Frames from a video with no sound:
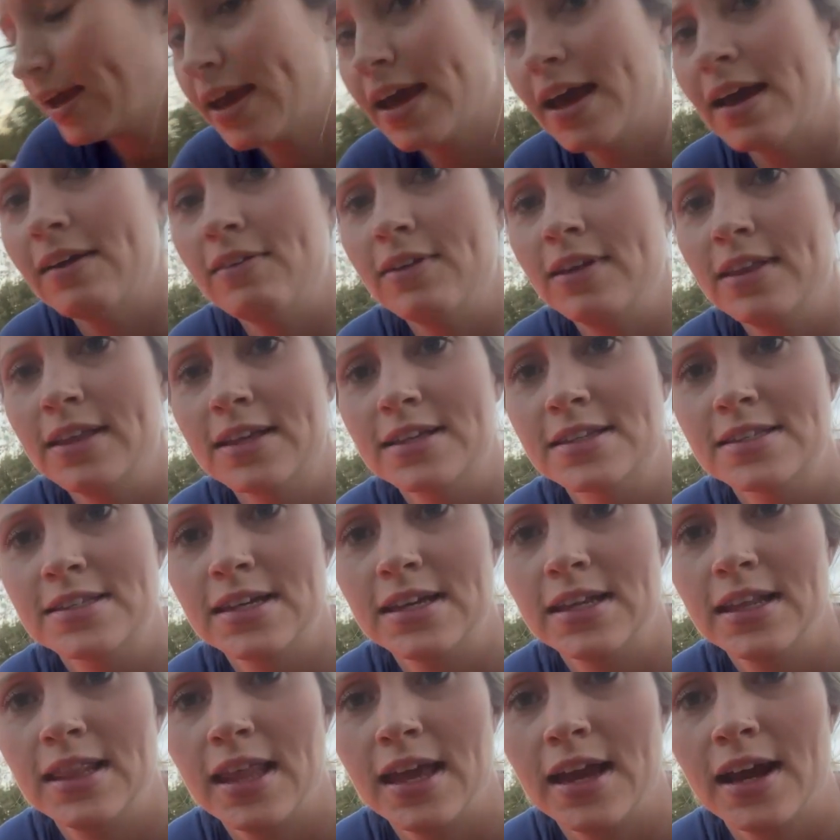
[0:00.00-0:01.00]
having this
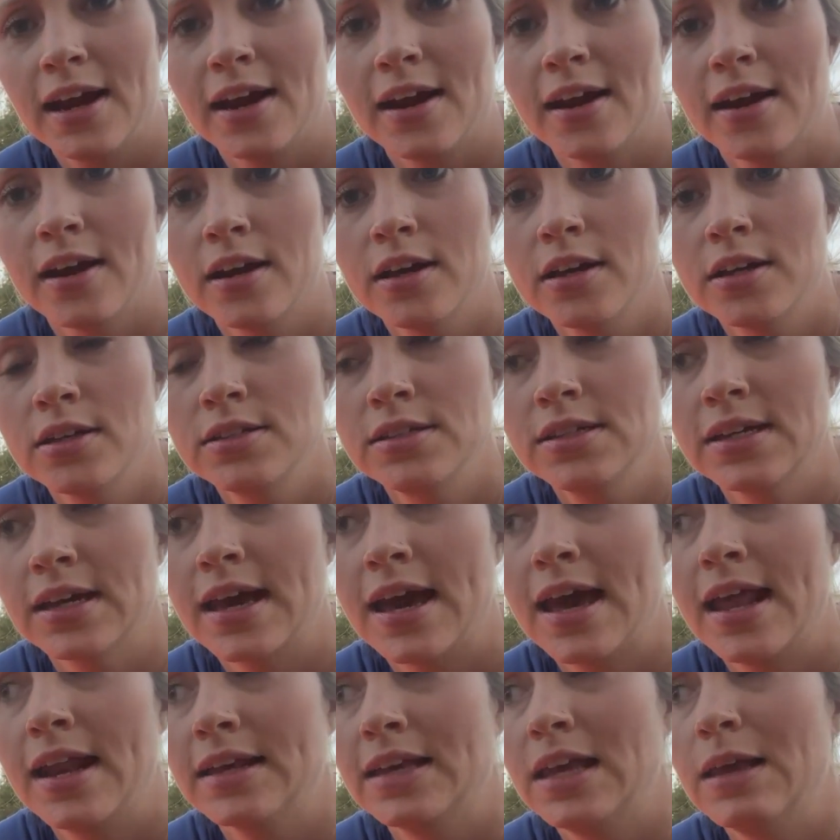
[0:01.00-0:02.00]
in there to
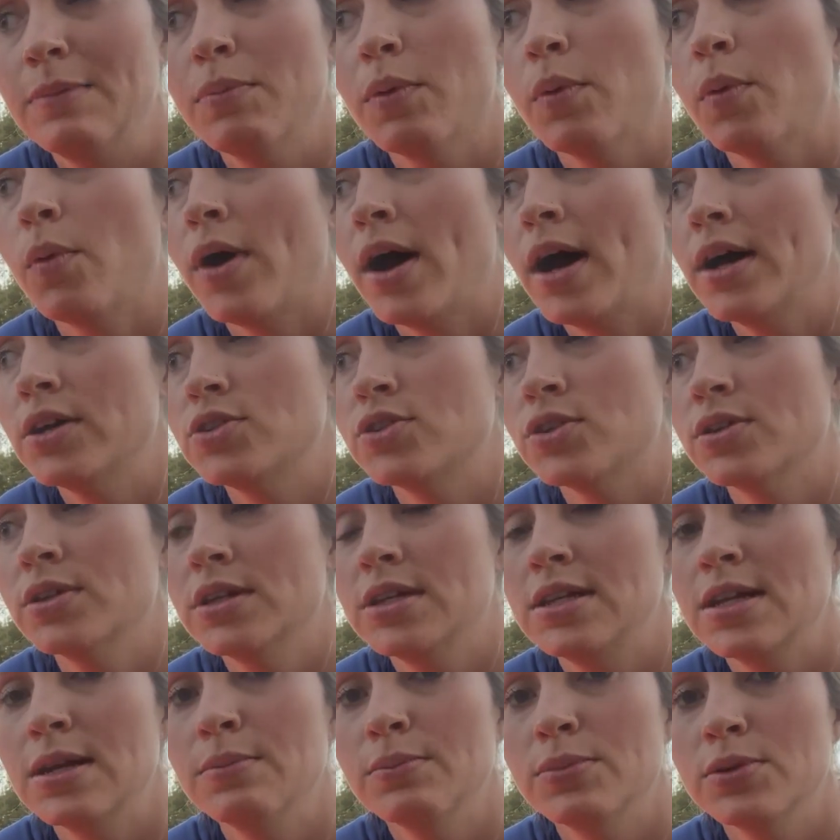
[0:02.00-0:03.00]
kind of keep a watch on
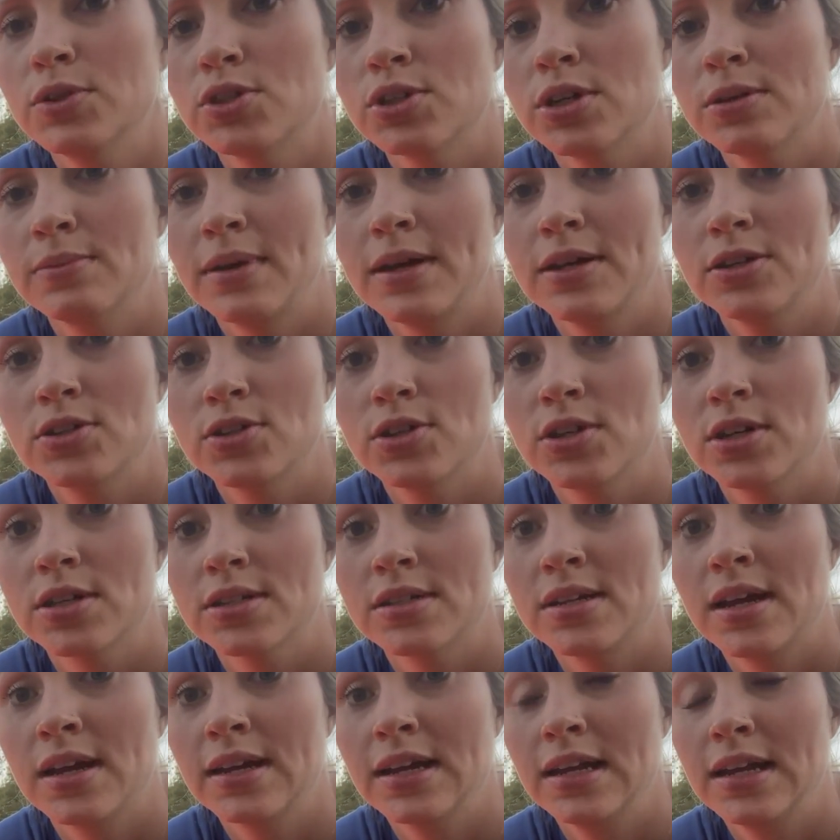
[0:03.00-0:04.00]
the temperature, make sure
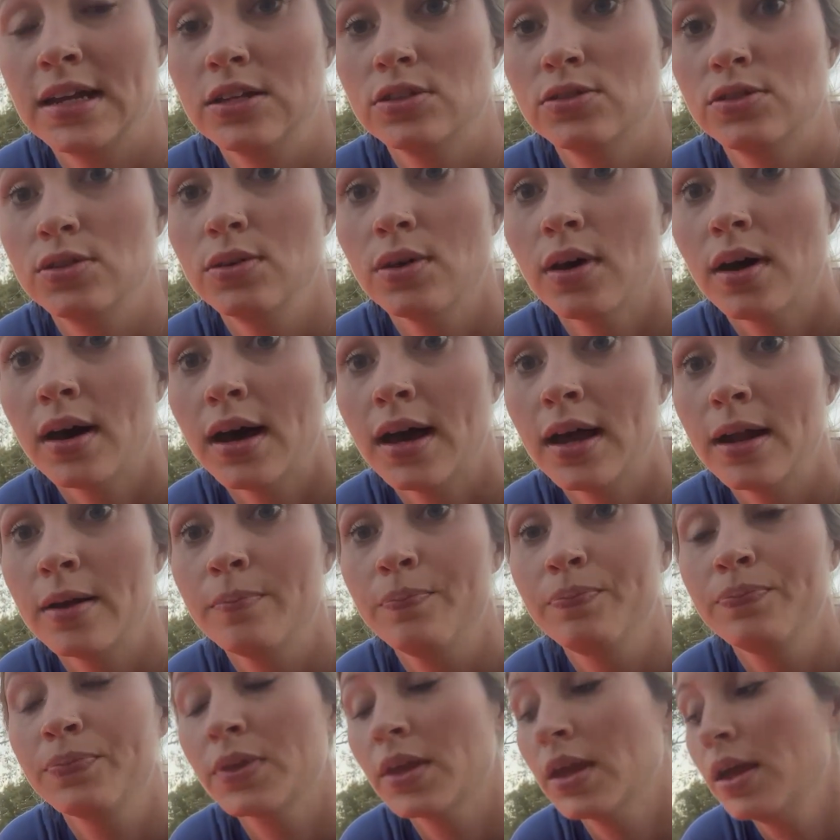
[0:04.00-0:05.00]
it's not getting too hot
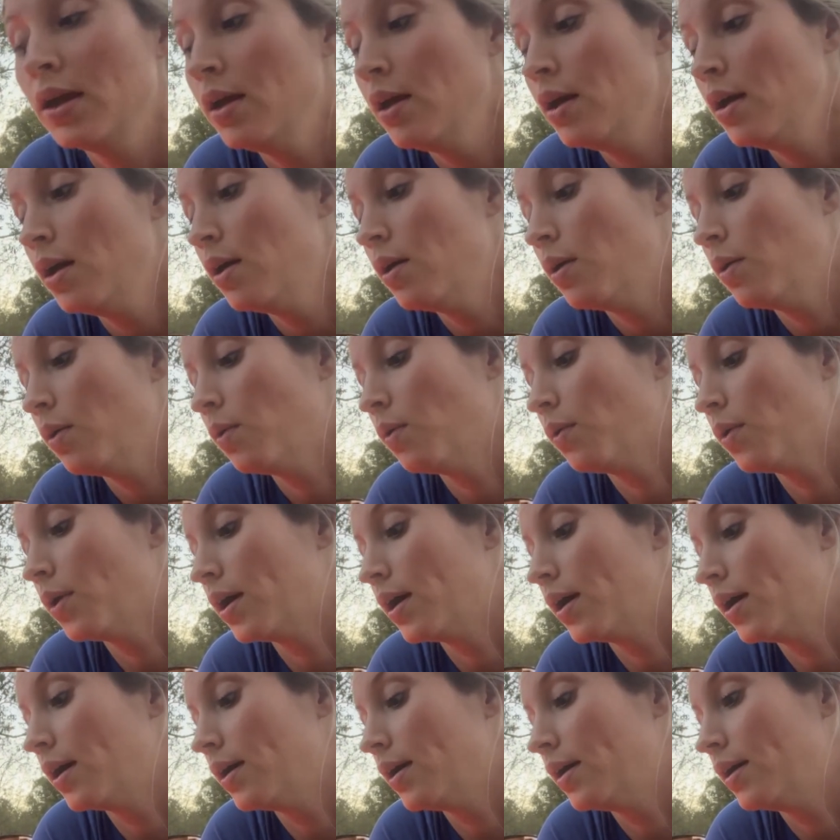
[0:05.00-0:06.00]

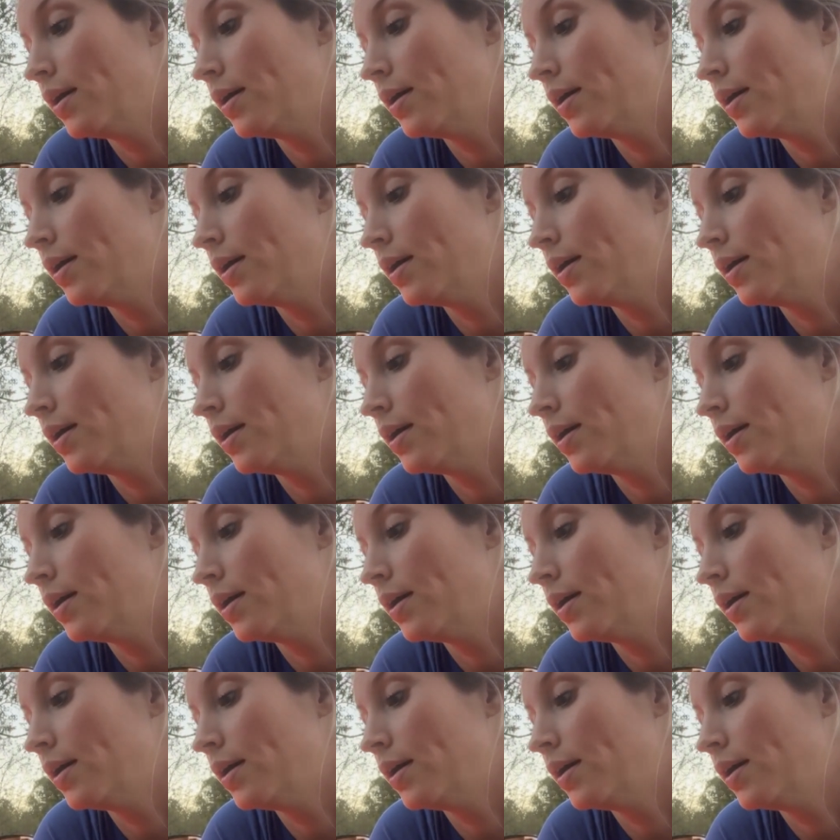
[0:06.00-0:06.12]
or